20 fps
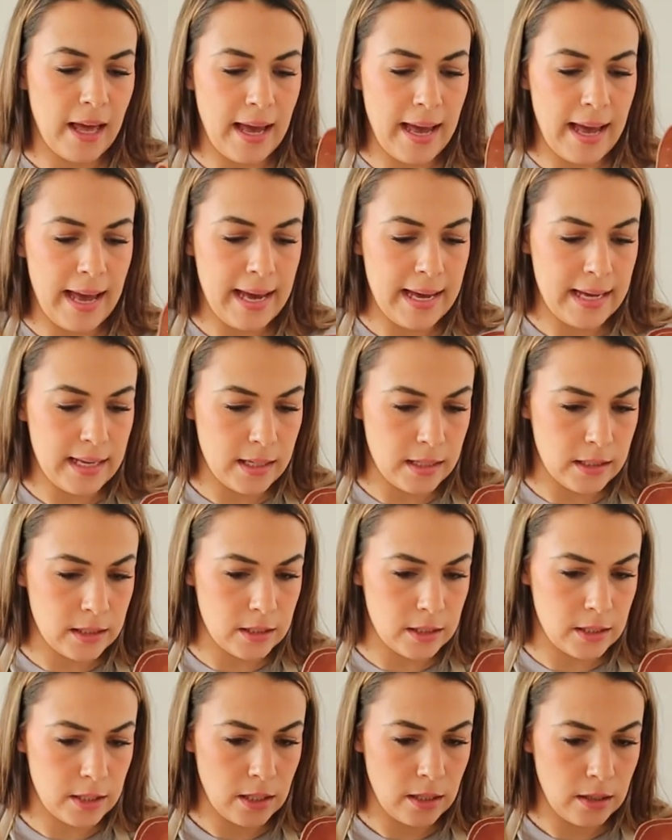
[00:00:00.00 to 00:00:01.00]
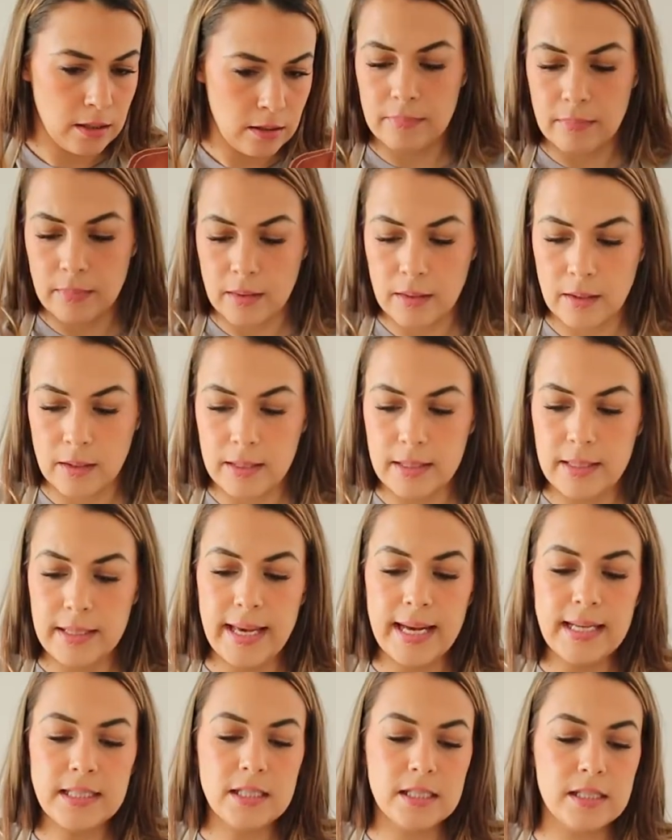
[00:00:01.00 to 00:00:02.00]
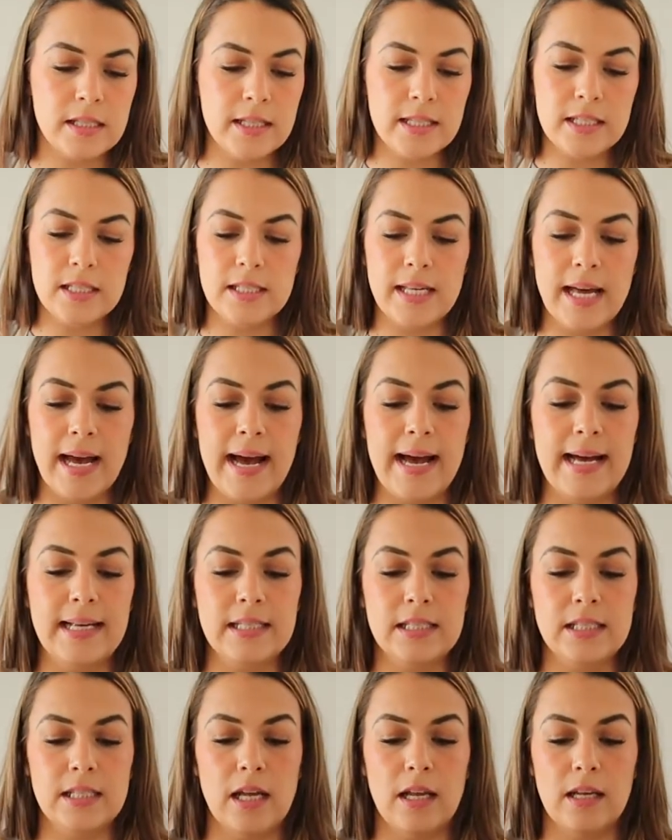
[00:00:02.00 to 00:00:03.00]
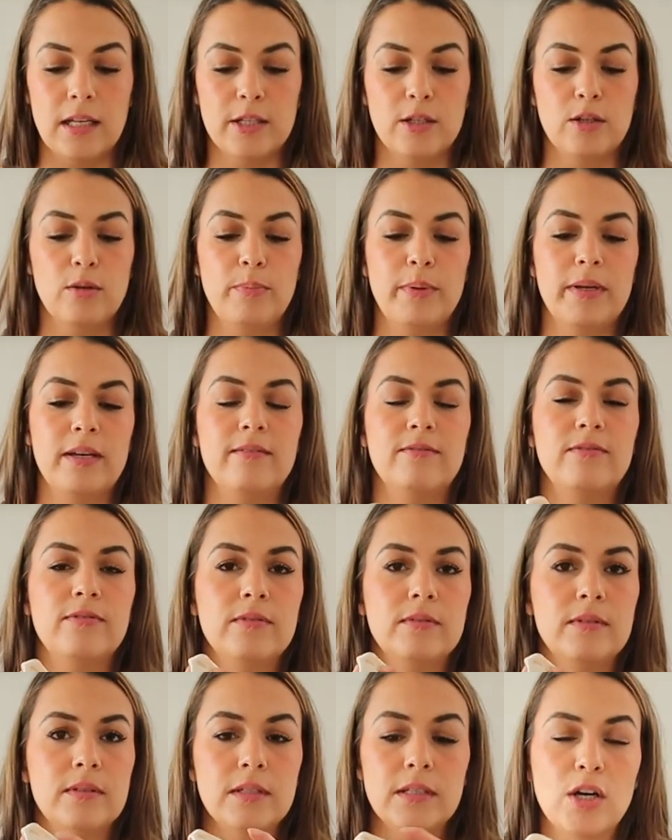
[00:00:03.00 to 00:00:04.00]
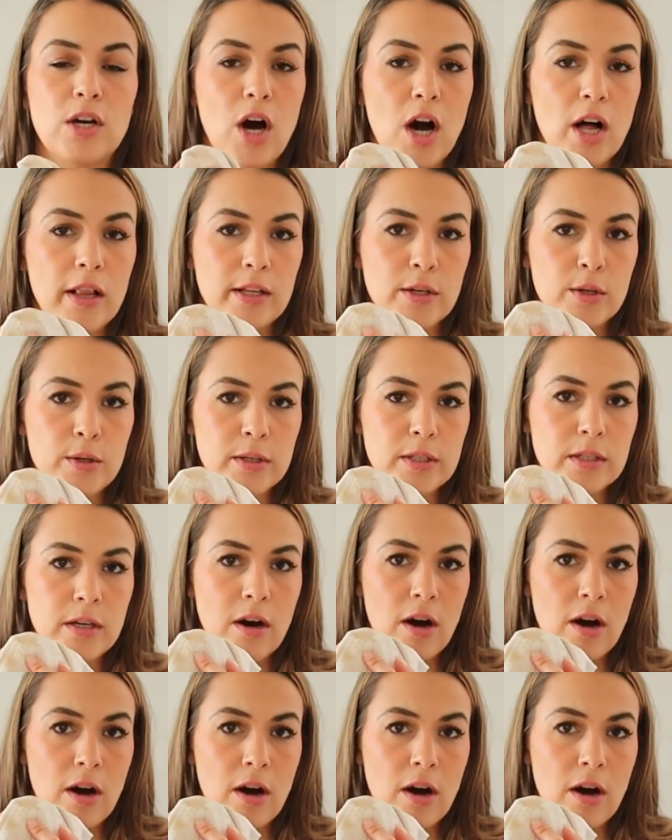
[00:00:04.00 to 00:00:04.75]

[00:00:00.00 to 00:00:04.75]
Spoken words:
And yes, this has a little bit of color